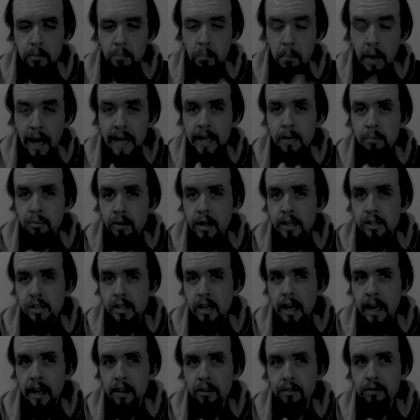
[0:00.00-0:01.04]
my
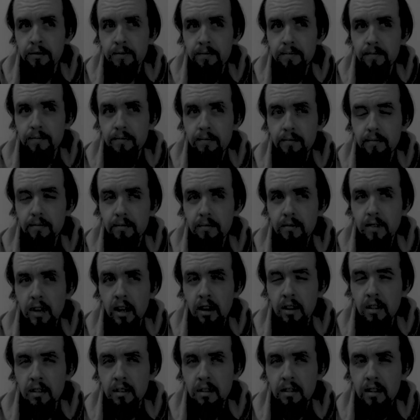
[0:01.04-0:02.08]
depression has
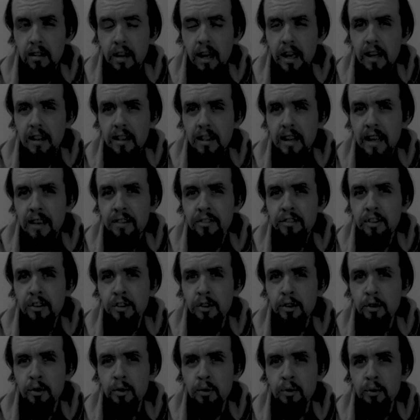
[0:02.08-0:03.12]
a lot less to
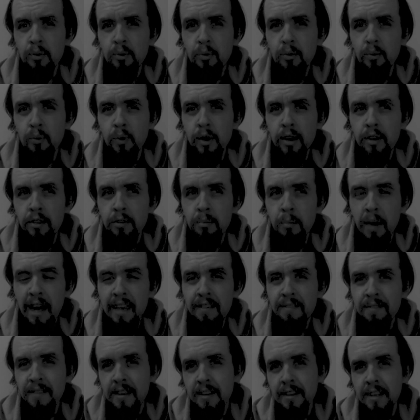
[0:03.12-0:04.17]
do with
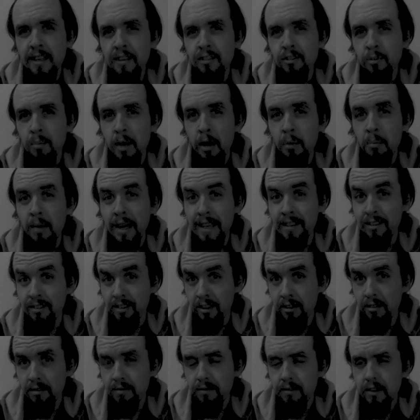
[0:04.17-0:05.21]
my feelings about
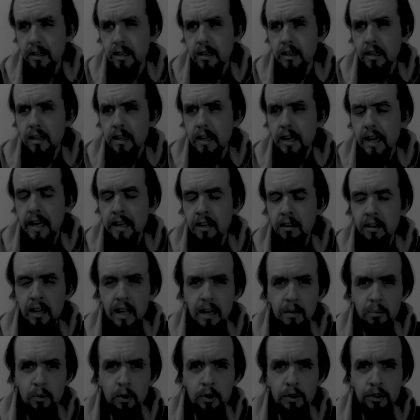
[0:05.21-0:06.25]
myself and a
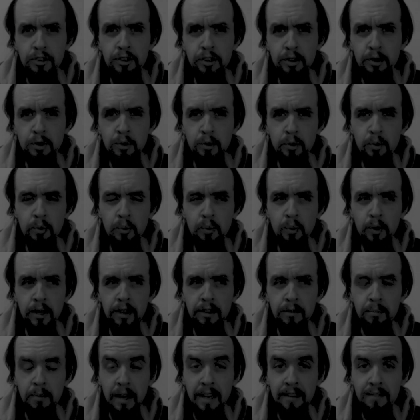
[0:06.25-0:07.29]
lot more to do
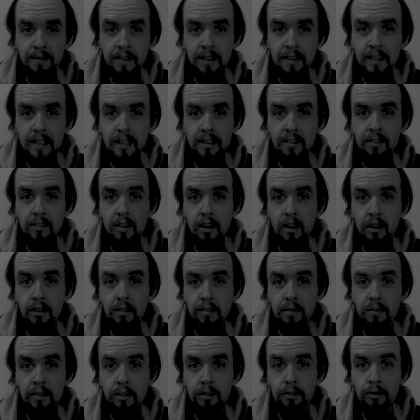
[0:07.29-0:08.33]
with my feelings
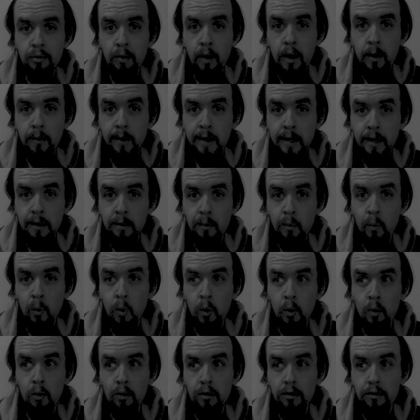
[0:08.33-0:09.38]
of the surrounding
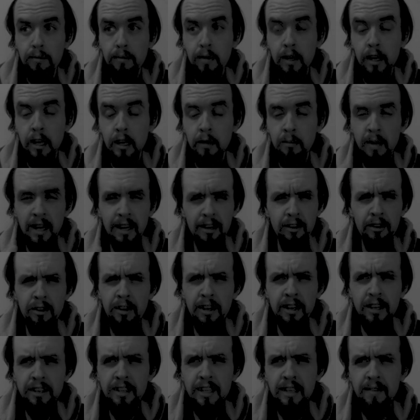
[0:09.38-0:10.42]
world. I heard
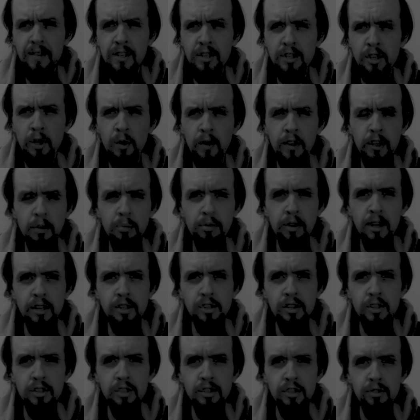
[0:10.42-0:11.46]
on a TV show that
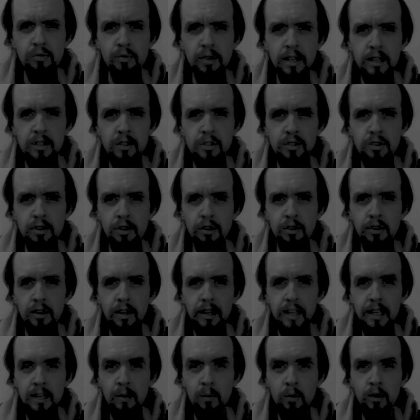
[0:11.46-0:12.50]
depression is just rage
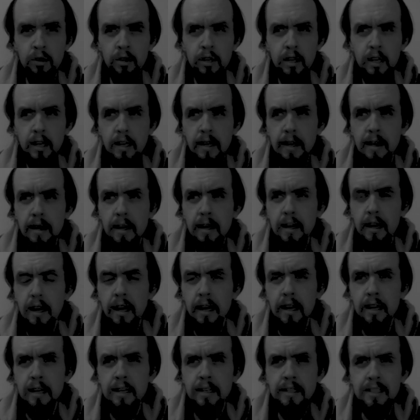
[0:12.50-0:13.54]
turned inward.
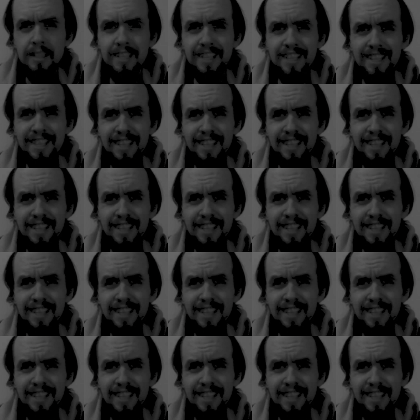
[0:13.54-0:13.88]
Uh,